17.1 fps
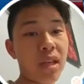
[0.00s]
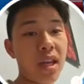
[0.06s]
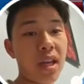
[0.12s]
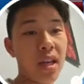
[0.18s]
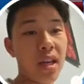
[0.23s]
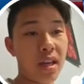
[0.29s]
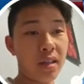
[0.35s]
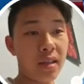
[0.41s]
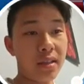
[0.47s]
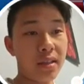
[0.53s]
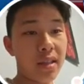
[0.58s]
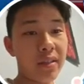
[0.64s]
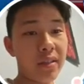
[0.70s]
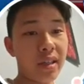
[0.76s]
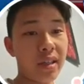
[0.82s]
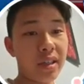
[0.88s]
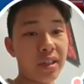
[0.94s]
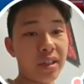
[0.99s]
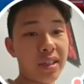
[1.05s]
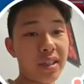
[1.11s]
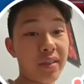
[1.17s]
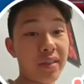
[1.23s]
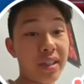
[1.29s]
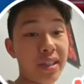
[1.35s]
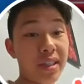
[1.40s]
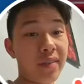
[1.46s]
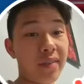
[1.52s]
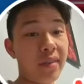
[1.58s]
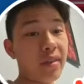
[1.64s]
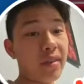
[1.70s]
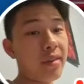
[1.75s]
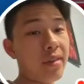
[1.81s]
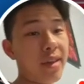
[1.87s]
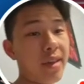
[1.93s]
is 777th,
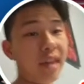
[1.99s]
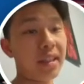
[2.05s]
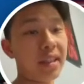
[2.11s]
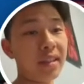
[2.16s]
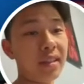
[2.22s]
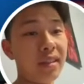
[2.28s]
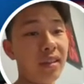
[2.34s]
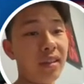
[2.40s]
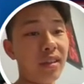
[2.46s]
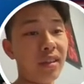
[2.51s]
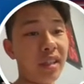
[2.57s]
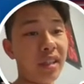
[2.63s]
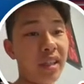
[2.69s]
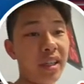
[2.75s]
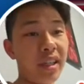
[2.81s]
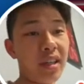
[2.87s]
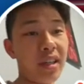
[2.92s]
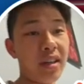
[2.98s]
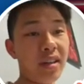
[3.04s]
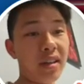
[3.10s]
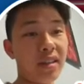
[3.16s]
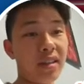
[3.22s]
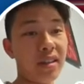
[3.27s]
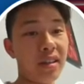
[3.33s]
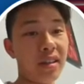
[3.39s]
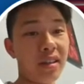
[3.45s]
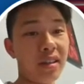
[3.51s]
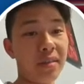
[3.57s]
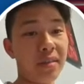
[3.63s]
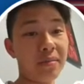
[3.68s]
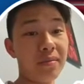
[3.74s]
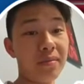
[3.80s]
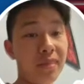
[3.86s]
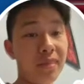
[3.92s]
and it's literally
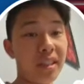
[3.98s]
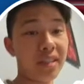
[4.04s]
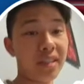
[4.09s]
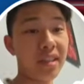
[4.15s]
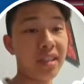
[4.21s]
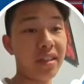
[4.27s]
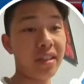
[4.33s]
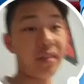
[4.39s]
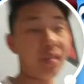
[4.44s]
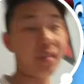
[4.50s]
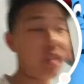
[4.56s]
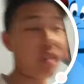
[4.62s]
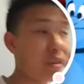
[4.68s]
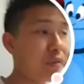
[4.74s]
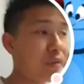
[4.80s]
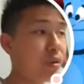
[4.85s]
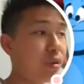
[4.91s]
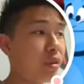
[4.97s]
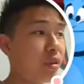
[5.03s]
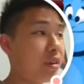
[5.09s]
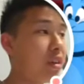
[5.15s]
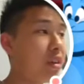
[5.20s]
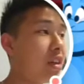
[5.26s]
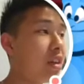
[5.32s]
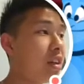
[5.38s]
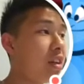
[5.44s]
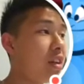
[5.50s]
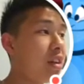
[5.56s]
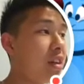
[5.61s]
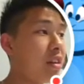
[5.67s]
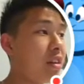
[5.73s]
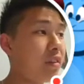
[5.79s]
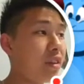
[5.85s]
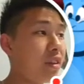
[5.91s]
like day 3 or 4 of
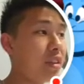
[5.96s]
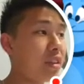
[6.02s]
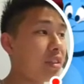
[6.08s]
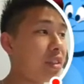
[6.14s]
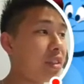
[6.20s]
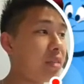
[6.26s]
Coliseum.